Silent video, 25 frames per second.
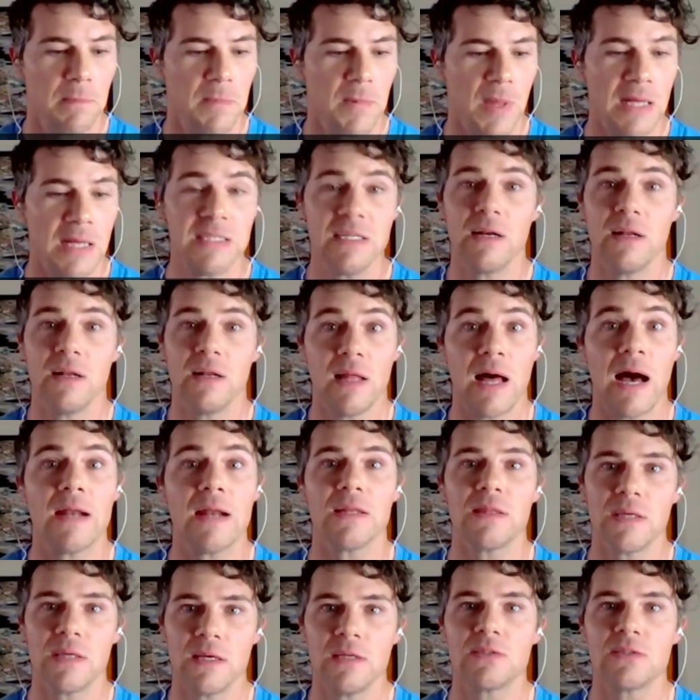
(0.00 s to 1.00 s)
I did a lot
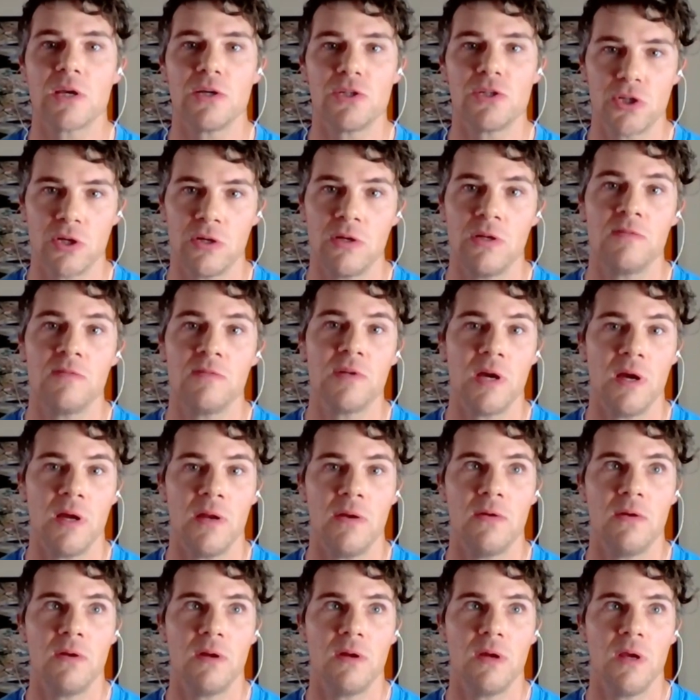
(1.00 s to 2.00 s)
of things I shouldn't have
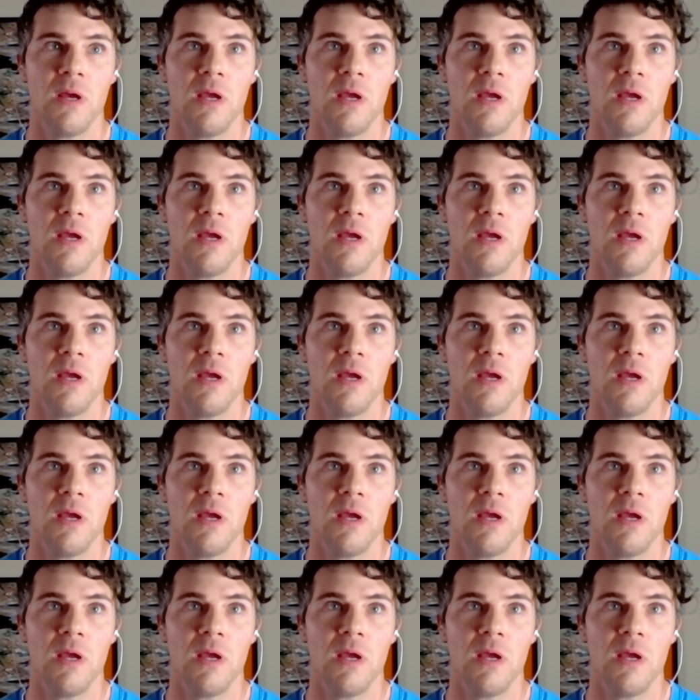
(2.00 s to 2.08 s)
done,